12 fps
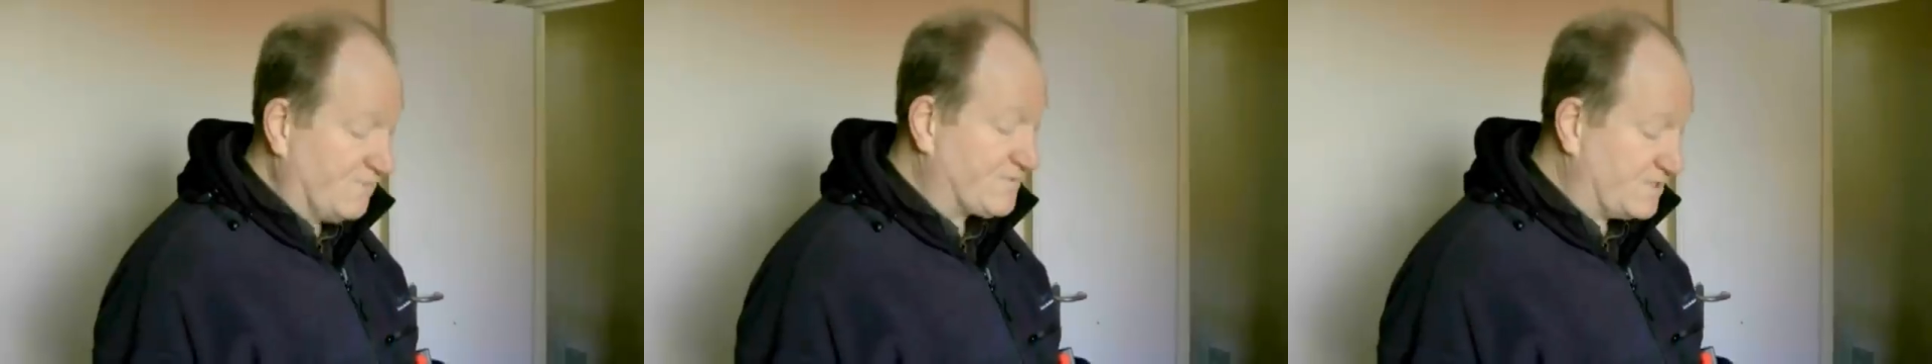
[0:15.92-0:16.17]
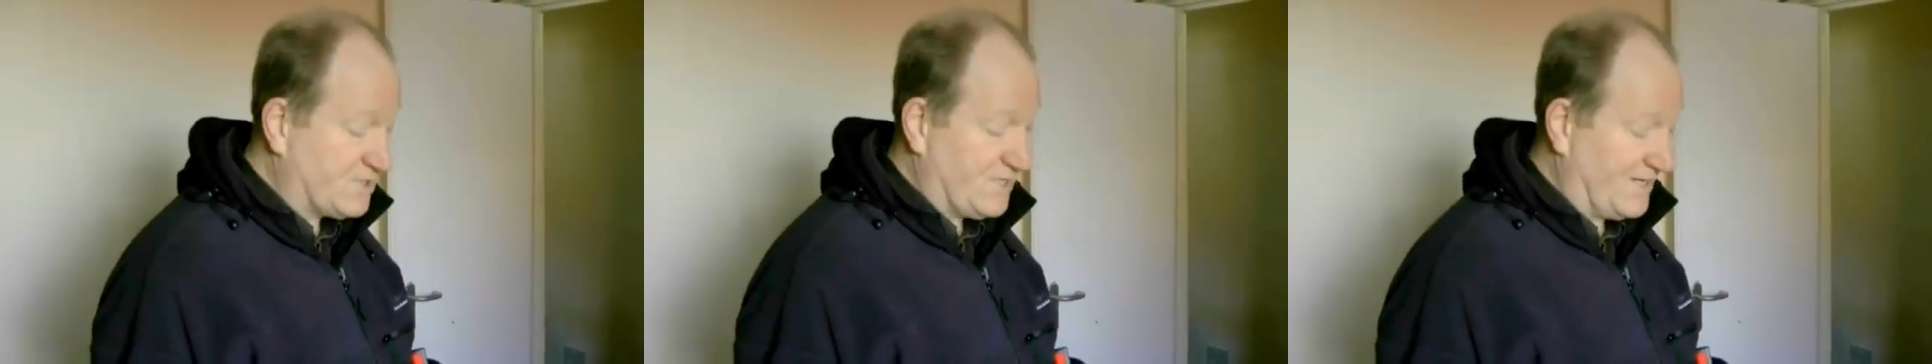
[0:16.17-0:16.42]
Loft
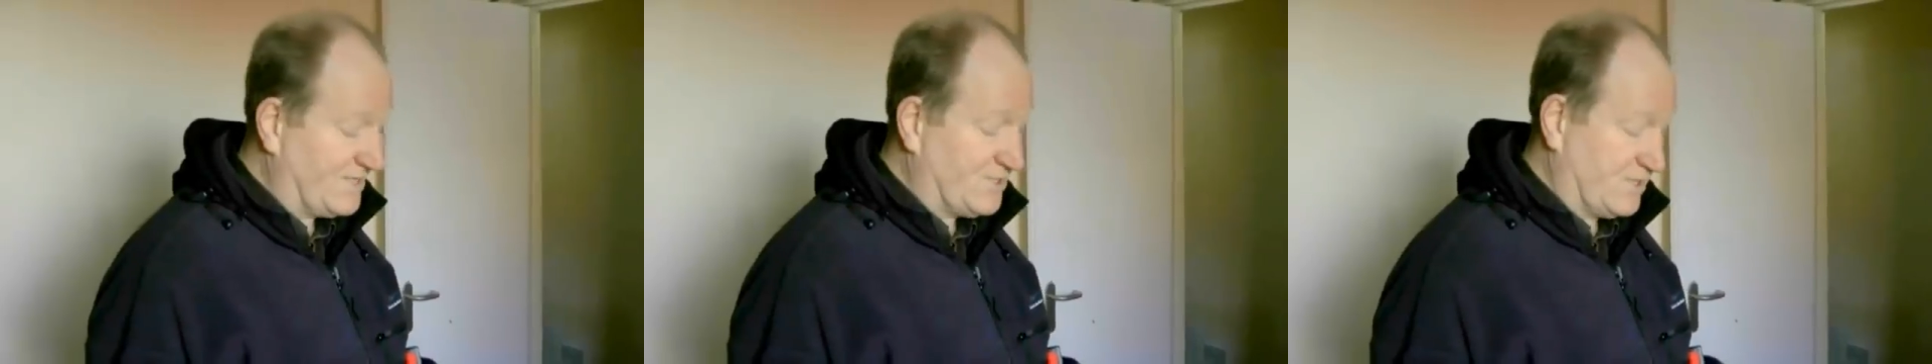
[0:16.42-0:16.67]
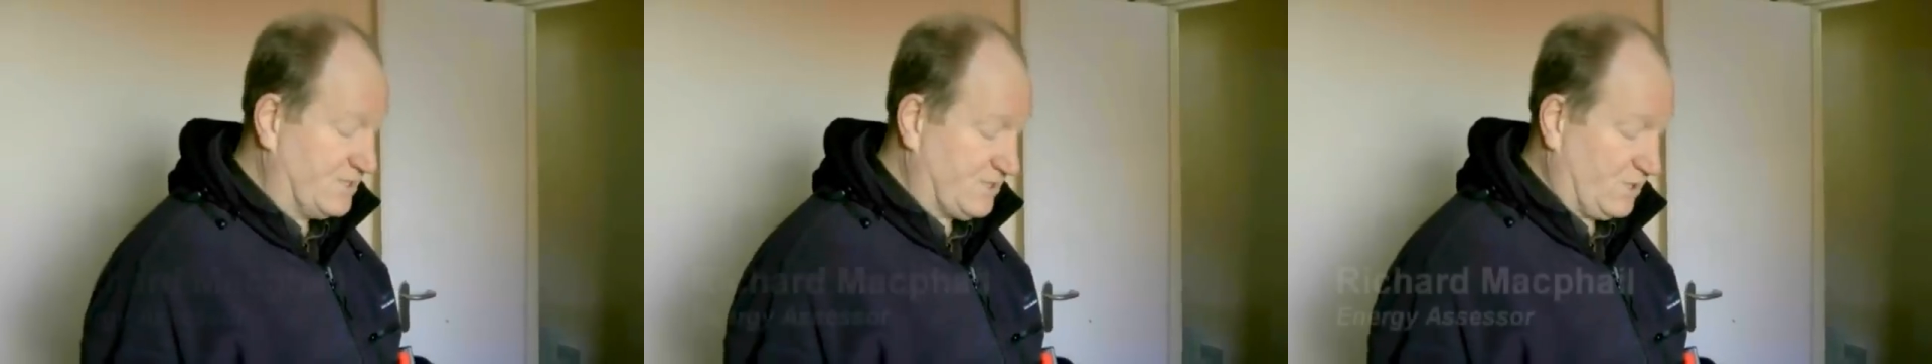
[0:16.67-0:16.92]

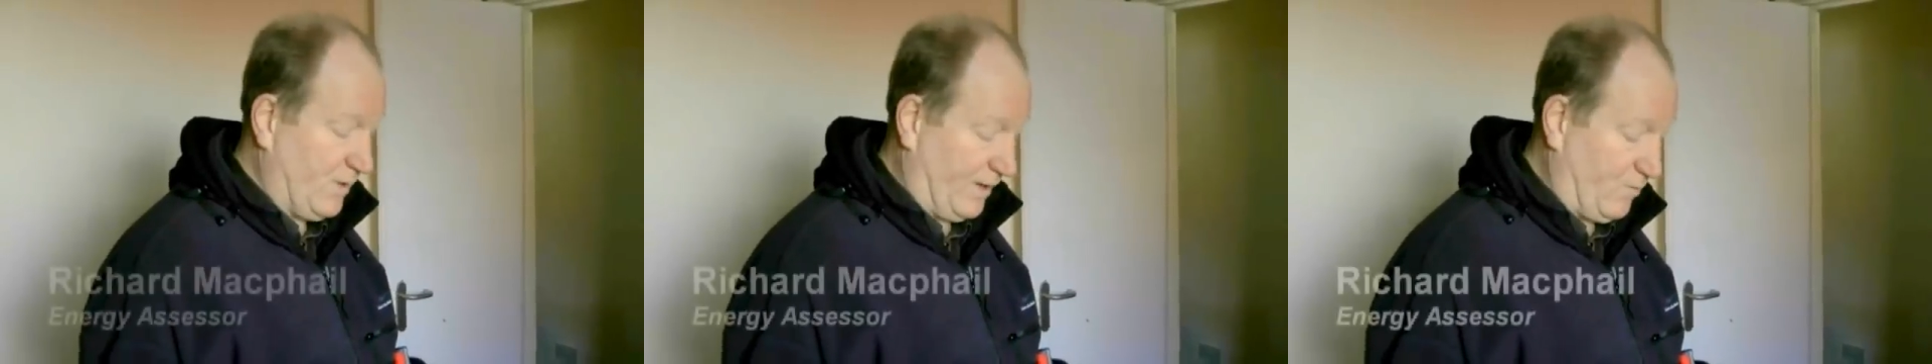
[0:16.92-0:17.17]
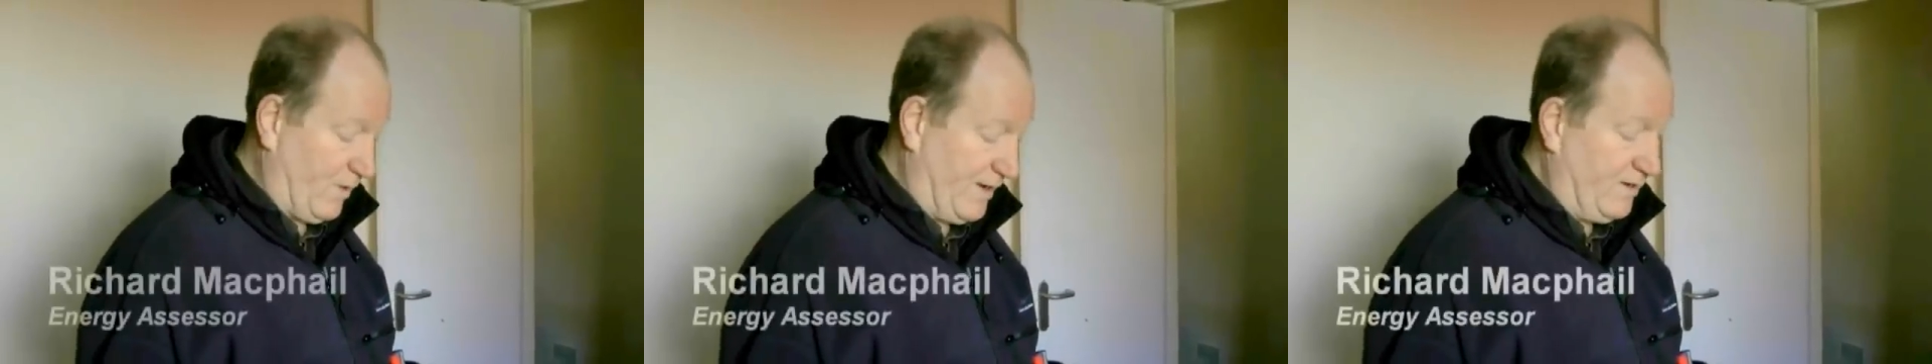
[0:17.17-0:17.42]
insulation is a quick
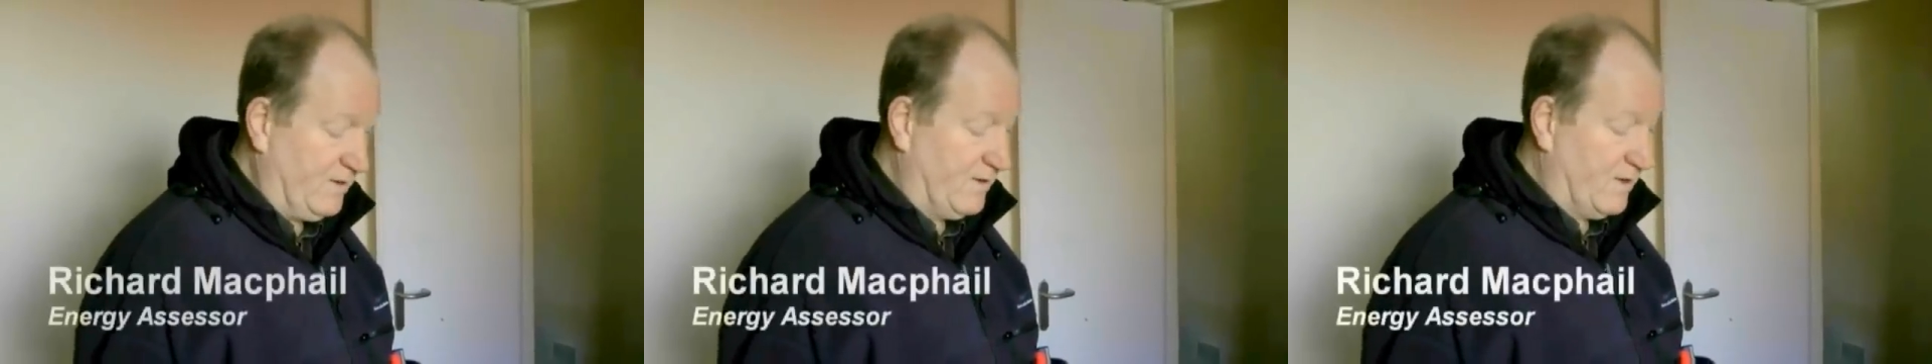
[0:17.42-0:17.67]
win.